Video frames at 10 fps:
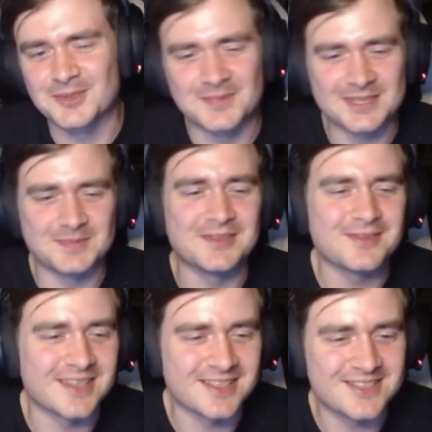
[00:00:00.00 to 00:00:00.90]
Miss me with
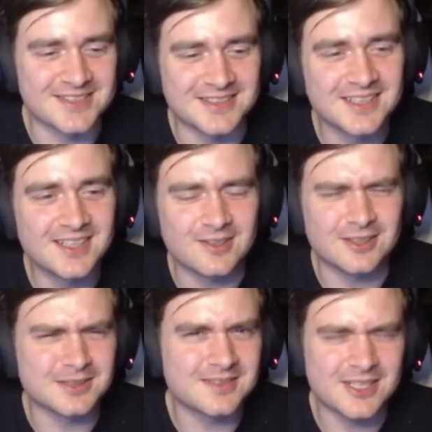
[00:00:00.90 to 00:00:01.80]
that shit.
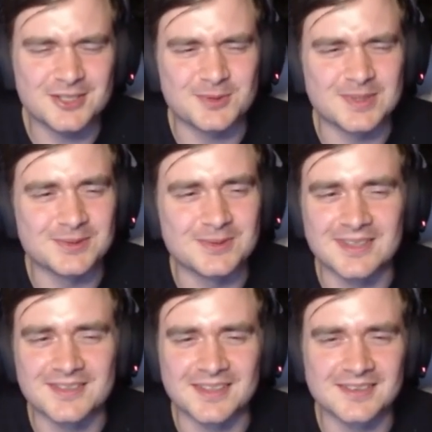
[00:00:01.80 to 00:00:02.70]
Actually, we do, I
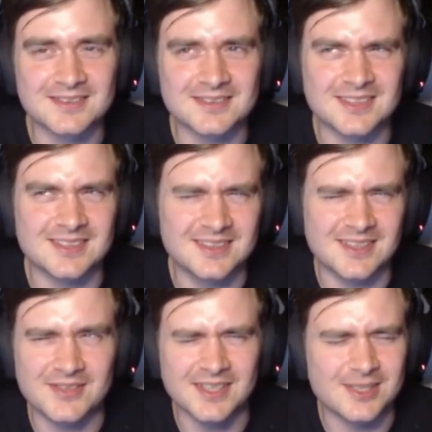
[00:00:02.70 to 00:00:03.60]
think. I
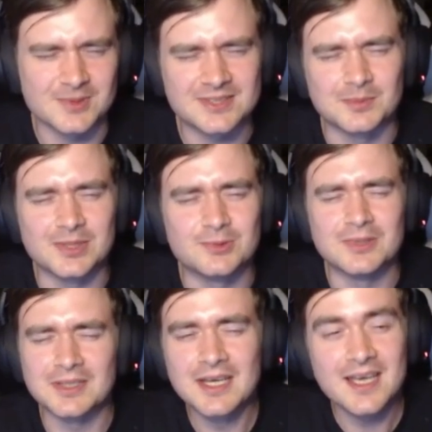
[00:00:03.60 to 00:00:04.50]
think he will still be cooler.
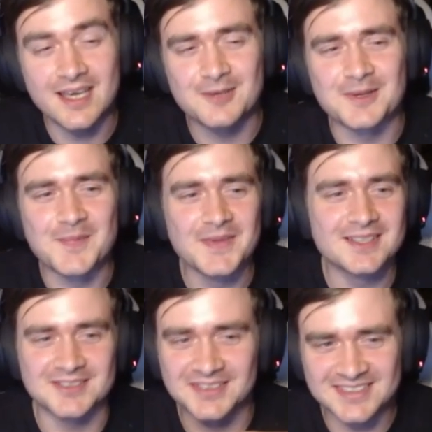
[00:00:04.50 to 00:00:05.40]
Anyway,
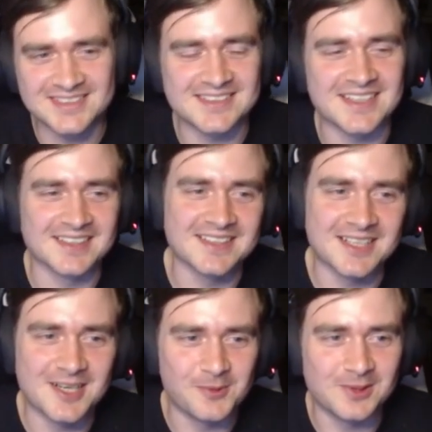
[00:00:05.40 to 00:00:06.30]
so this is the deck. Yeah,
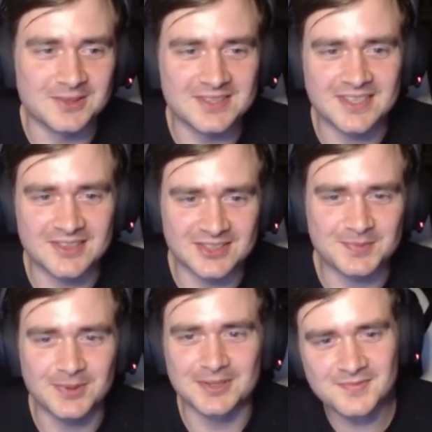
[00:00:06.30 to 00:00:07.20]
our Warlord is Chaos
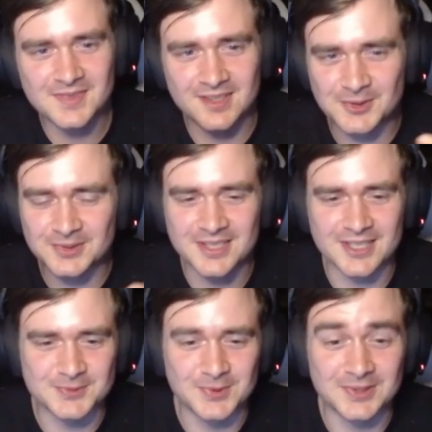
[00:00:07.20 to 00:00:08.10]
Spawn. Angel Chaos
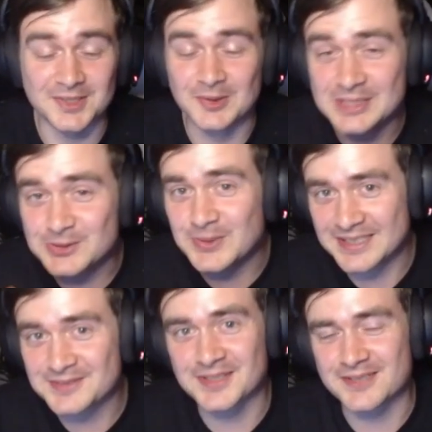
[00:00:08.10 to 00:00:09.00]
Warlord. Only
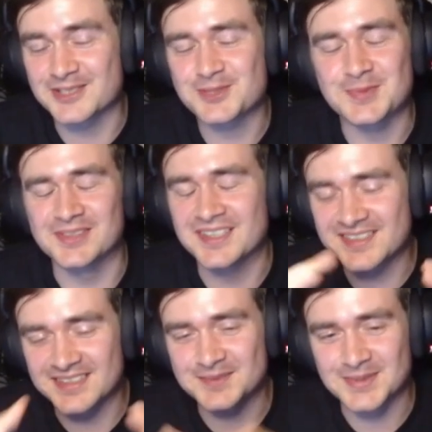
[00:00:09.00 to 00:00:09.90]
25 HP. That's
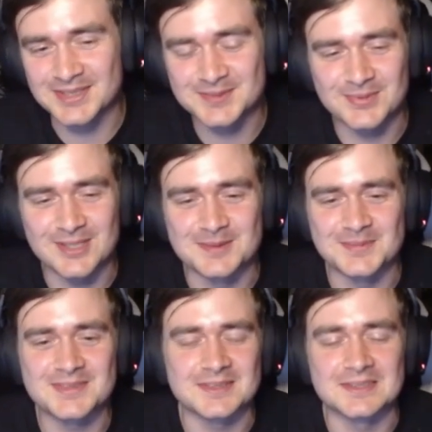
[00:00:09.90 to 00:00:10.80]
his biggest problem
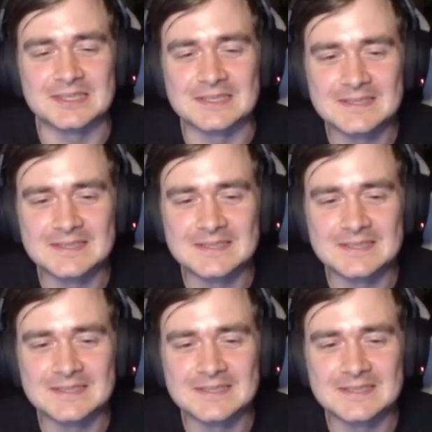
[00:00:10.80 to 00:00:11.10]
still, yeah.